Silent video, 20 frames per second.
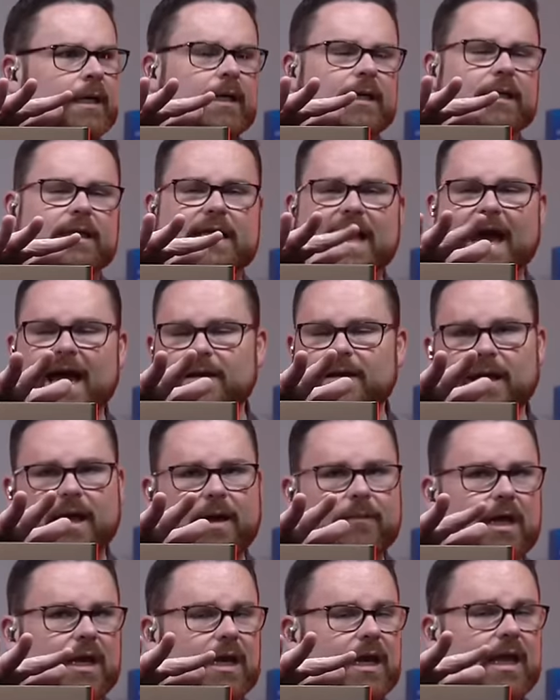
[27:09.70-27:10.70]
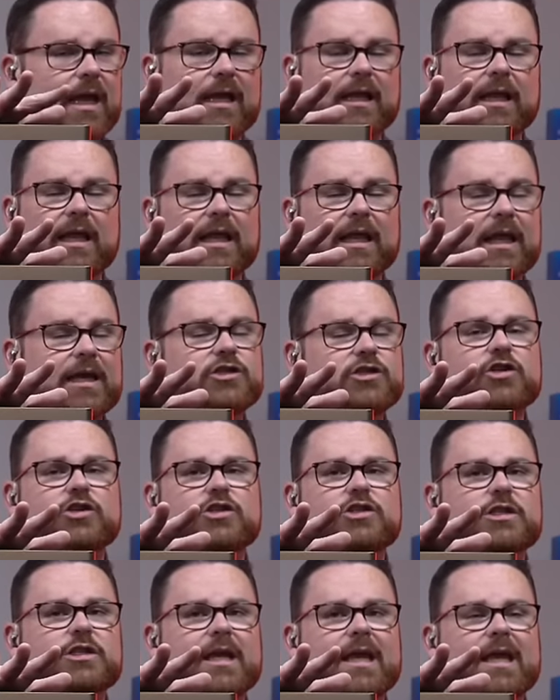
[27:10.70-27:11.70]
that I mean, in, unless you're
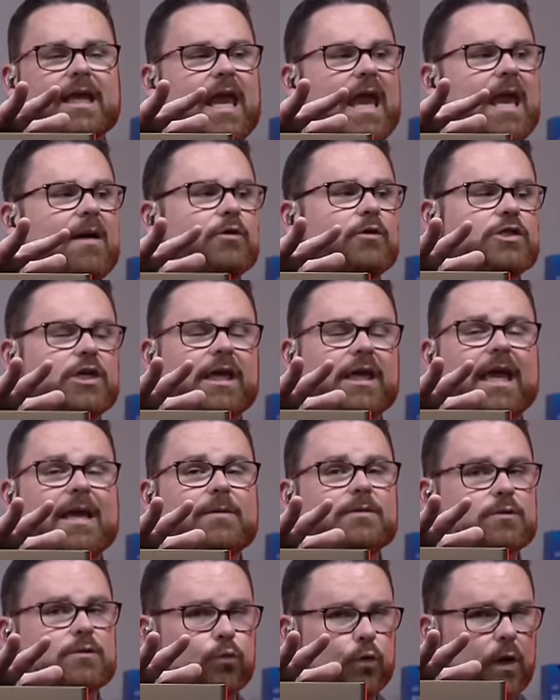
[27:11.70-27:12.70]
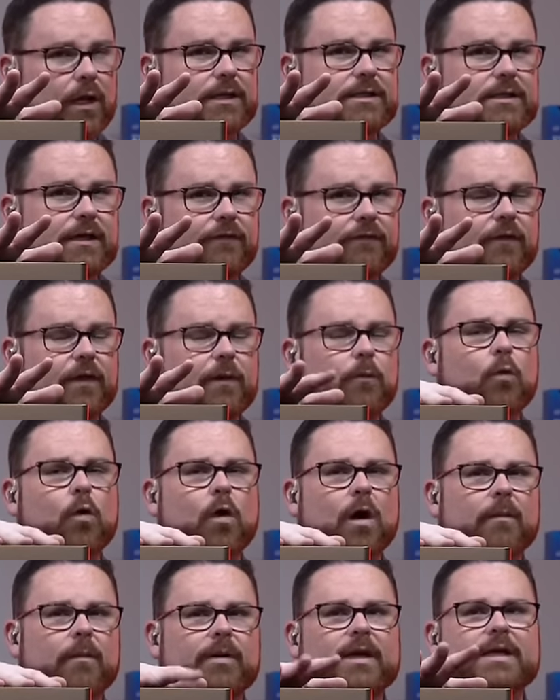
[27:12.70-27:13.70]
just going to game, which a game is relatively
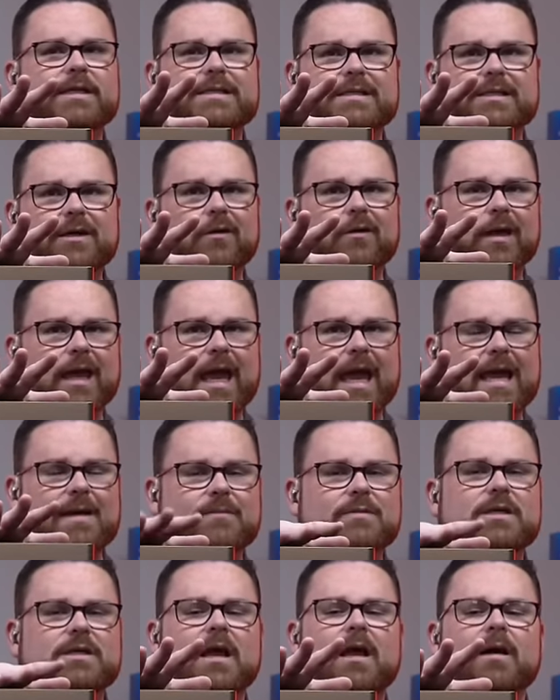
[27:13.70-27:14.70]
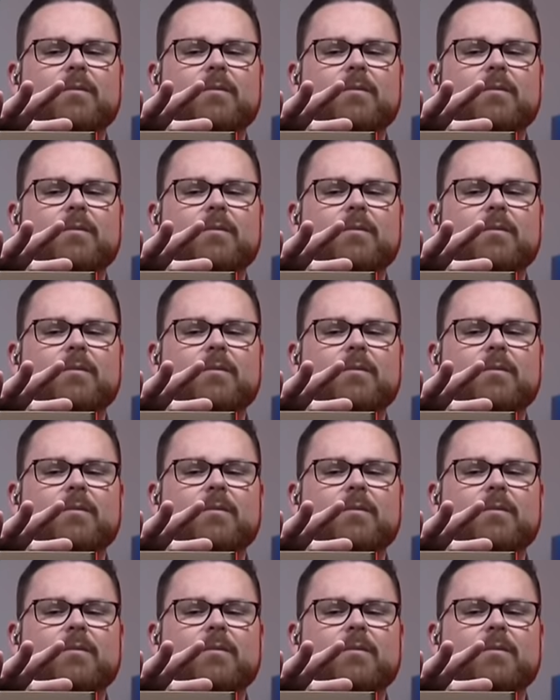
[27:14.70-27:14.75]
warm, but it's still games.